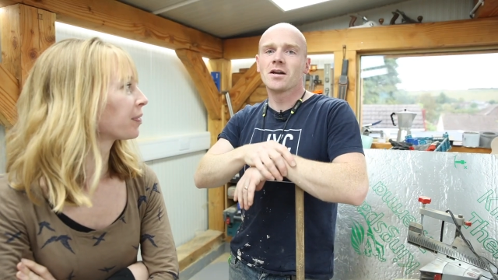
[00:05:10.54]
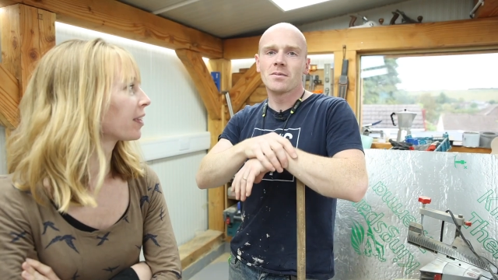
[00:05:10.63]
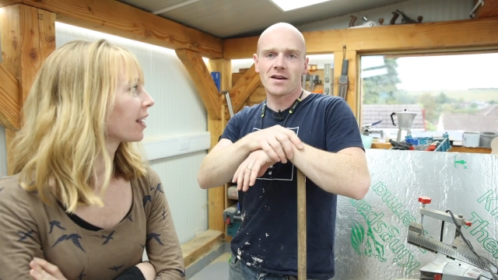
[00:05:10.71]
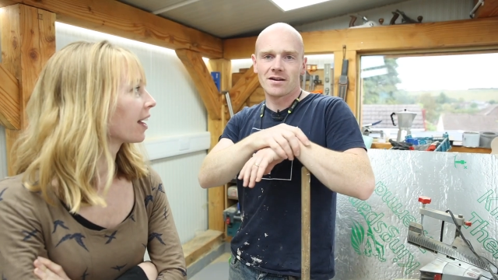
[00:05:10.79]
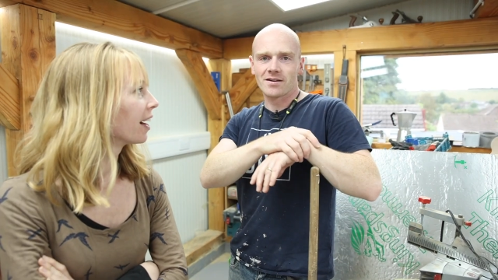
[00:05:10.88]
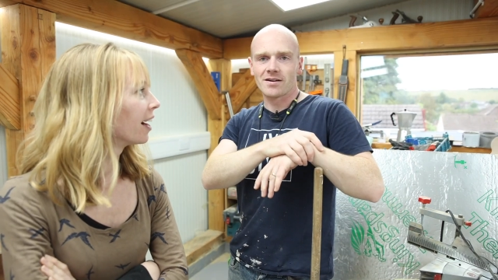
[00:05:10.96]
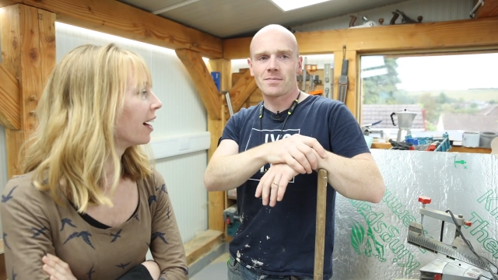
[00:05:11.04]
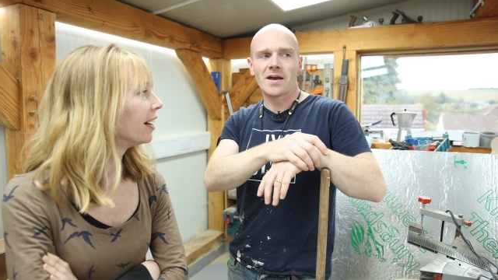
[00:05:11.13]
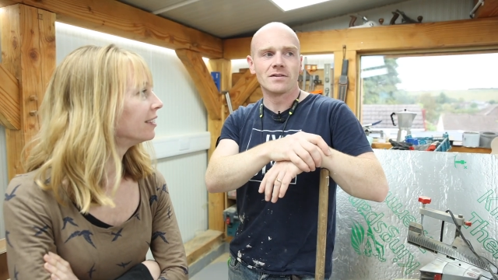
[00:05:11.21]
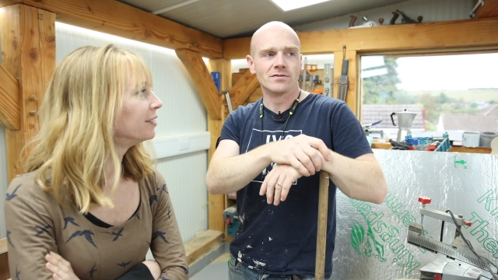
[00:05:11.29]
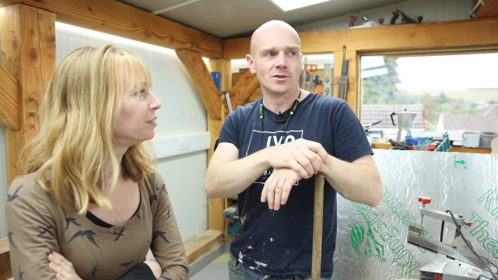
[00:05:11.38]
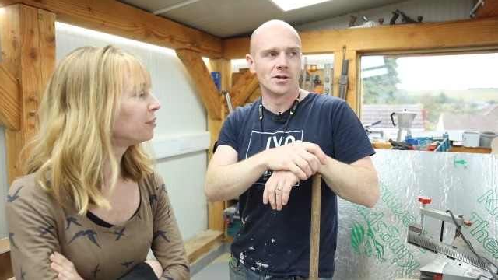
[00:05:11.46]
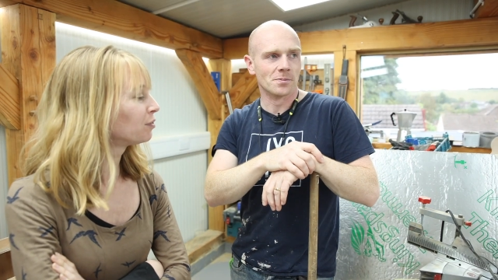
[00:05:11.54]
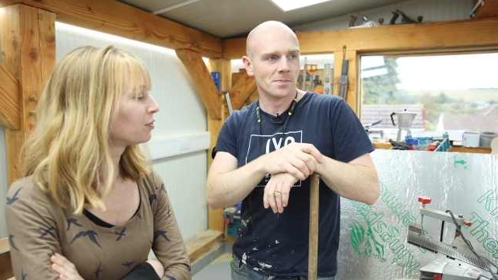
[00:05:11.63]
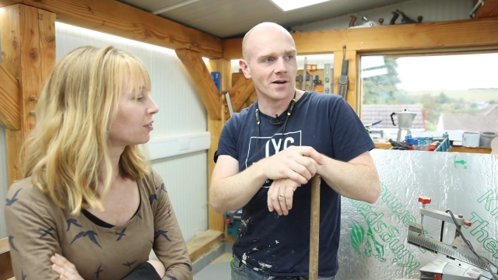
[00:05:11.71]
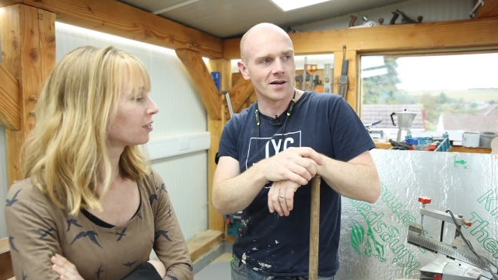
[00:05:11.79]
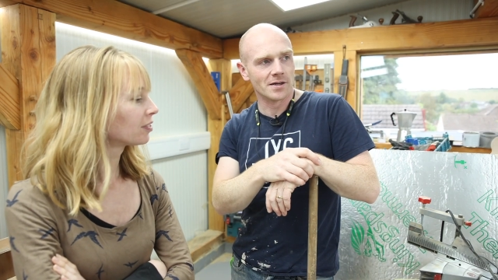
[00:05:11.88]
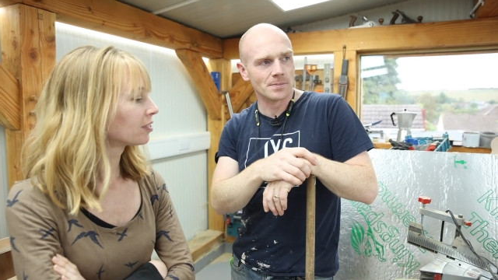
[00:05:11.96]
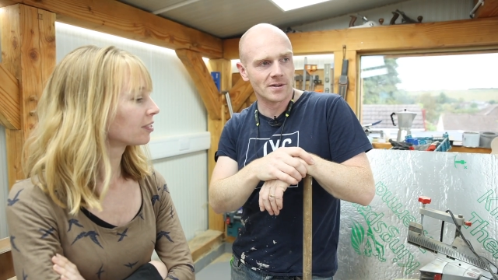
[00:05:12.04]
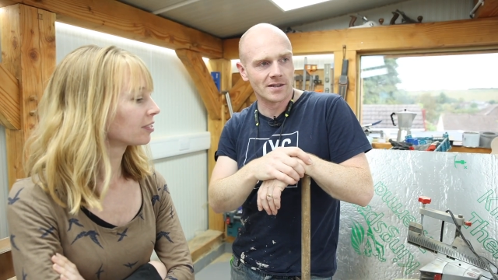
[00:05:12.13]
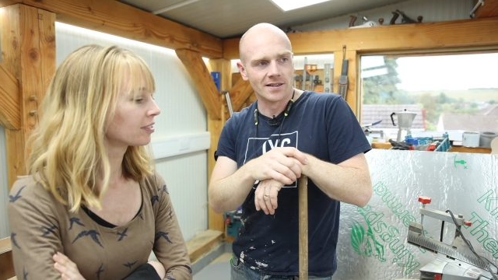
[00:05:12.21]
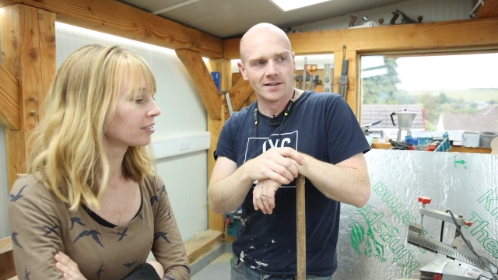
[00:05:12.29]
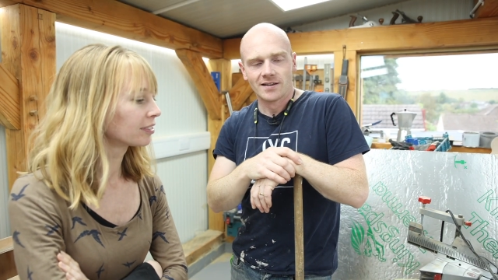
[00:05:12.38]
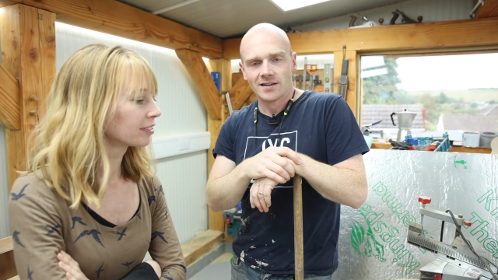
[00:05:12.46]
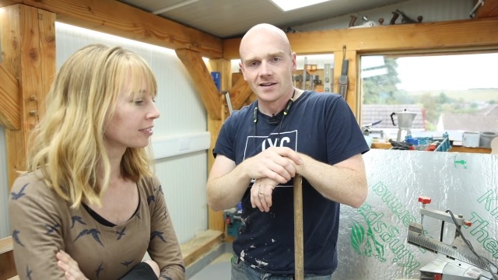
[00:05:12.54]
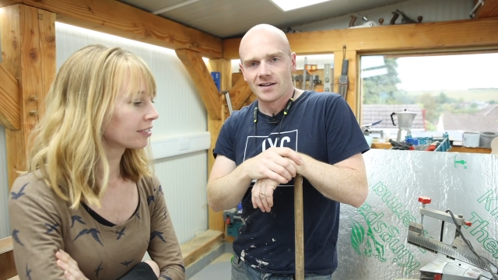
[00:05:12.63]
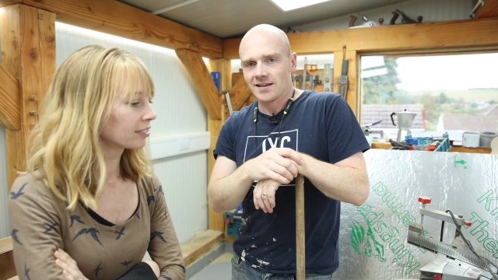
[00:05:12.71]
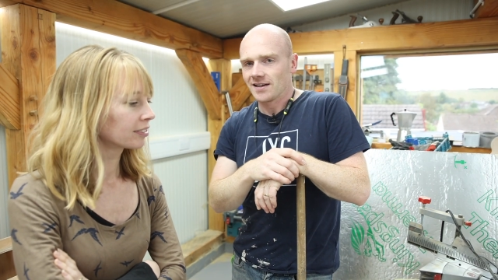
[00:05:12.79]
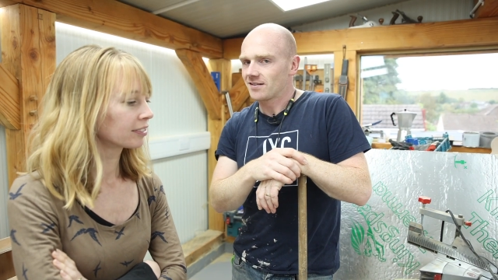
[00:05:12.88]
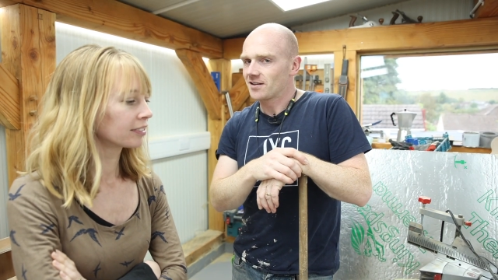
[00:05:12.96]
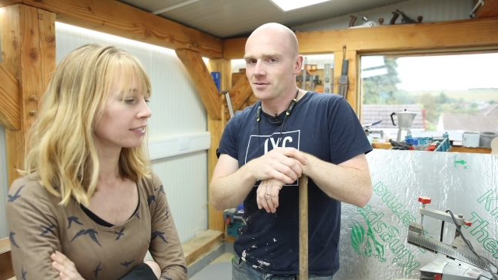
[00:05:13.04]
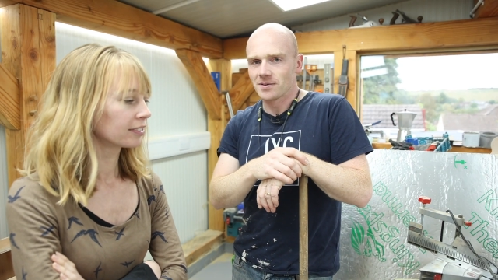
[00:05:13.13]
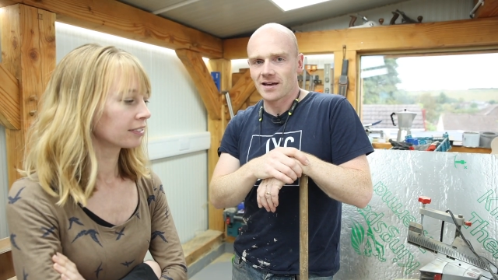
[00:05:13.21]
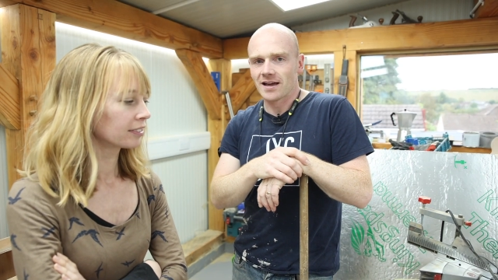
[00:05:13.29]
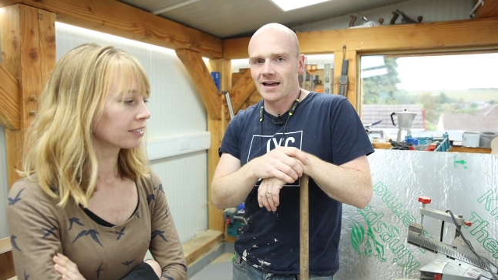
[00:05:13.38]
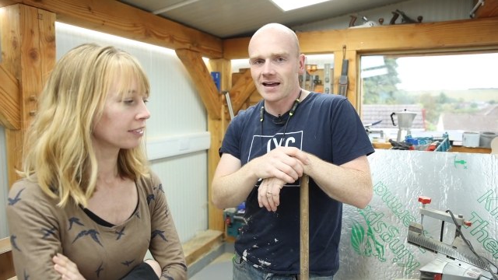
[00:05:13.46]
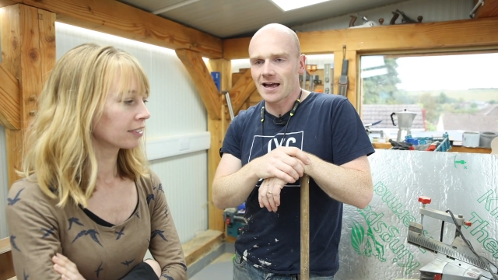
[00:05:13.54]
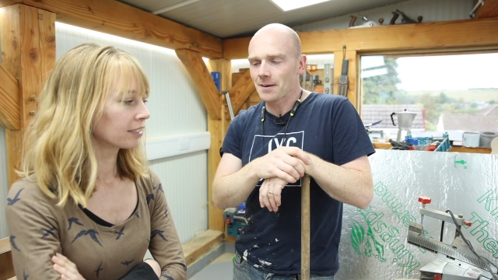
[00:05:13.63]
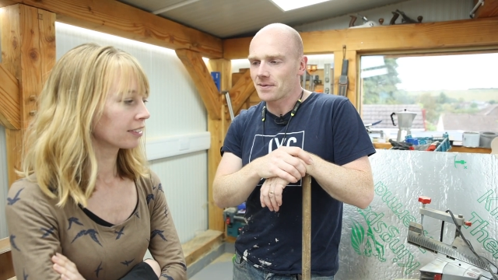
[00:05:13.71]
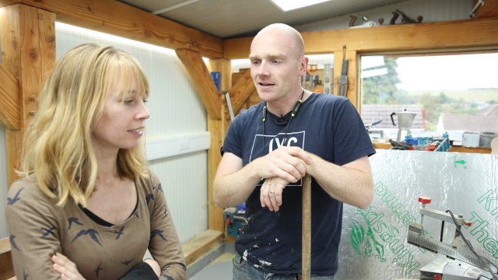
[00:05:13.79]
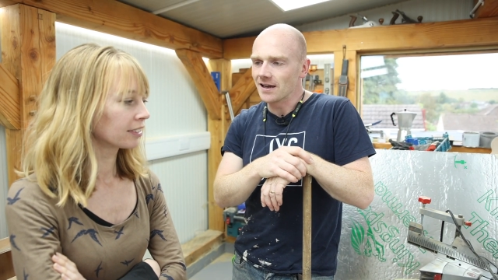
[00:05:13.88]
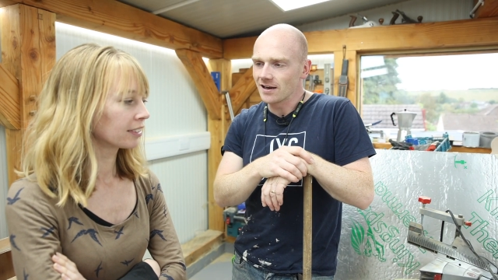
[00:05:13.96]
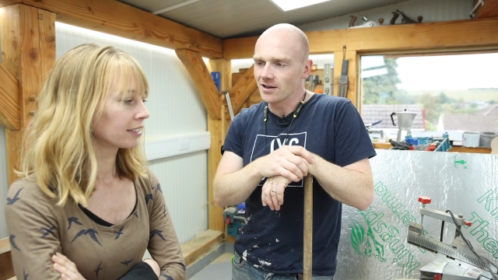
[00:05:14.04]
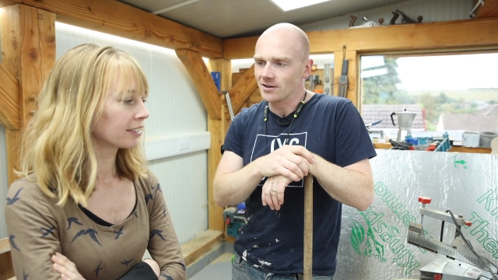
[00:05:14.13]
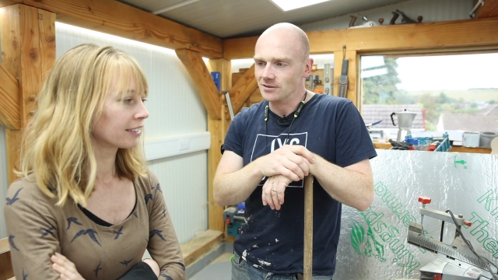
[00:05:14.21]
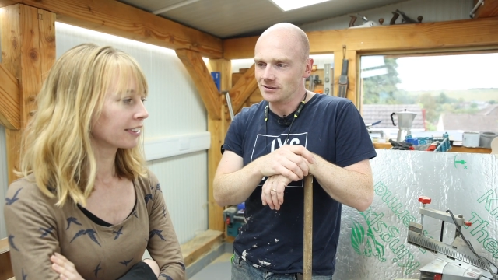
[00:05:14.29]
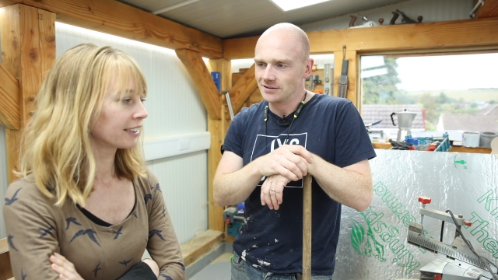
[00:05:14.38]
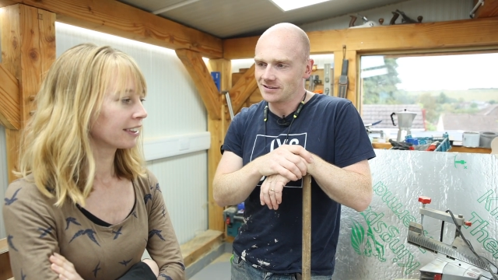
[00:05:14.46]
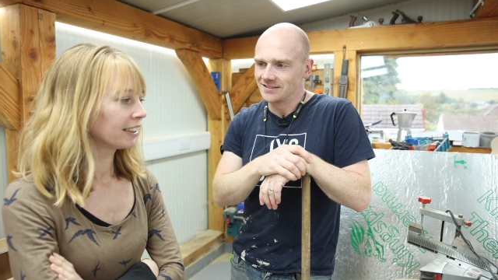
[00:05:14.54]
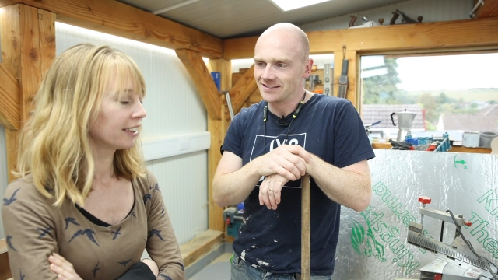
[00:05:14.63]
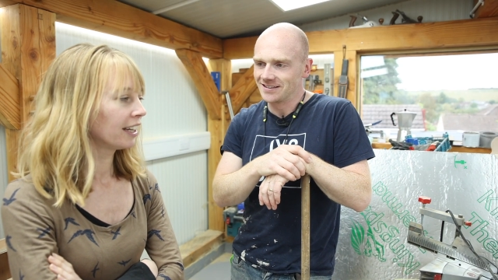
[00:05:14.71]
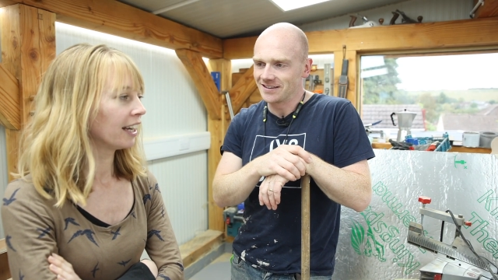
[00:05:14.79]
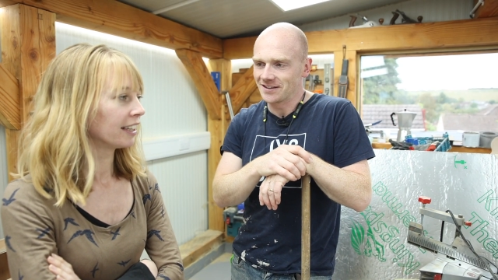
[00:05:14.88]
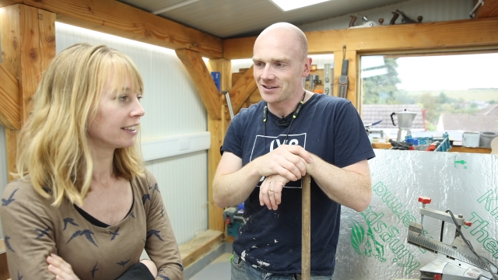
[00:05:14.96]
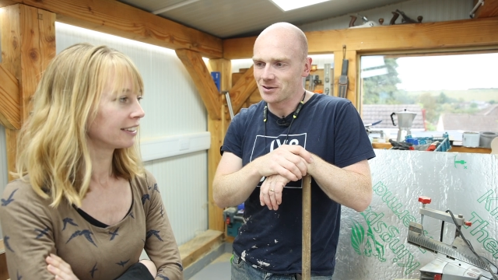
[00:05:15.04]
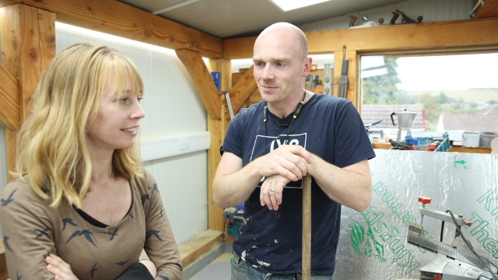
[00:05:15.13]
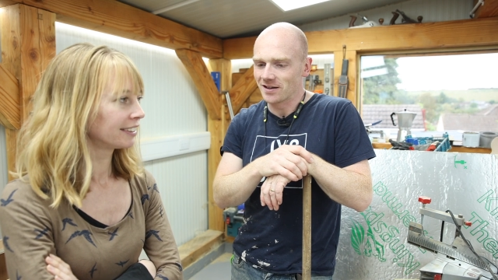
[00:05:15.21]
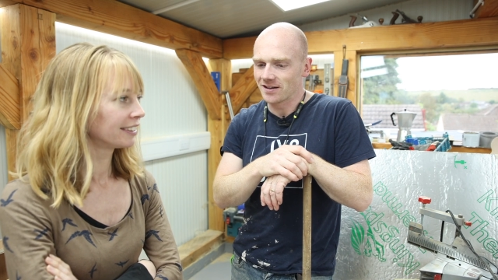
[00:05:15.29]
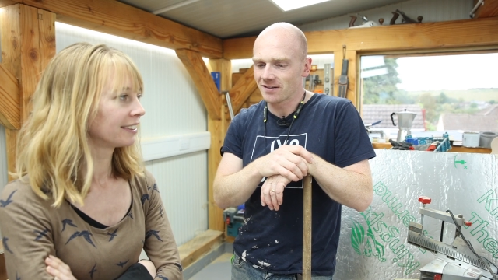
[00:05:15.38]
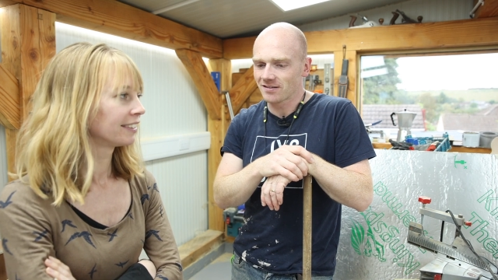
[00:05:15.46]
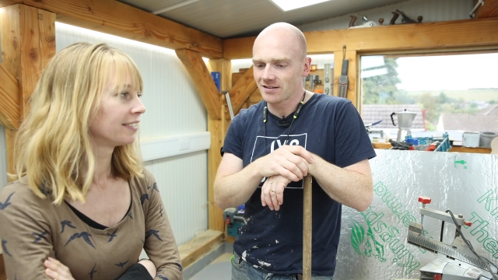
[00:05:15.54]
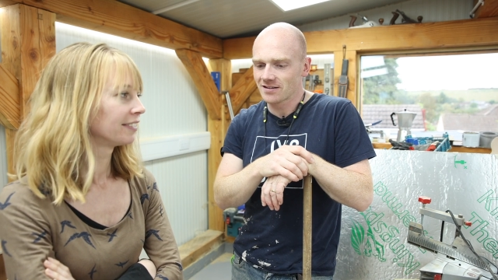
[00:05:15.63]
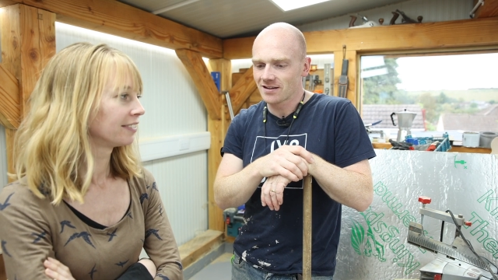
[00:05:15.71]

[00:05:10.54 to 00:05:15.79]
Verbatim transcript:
Speaker 1: going to be a painful goodbye, but it's going to be a happy hello yes. at the new place.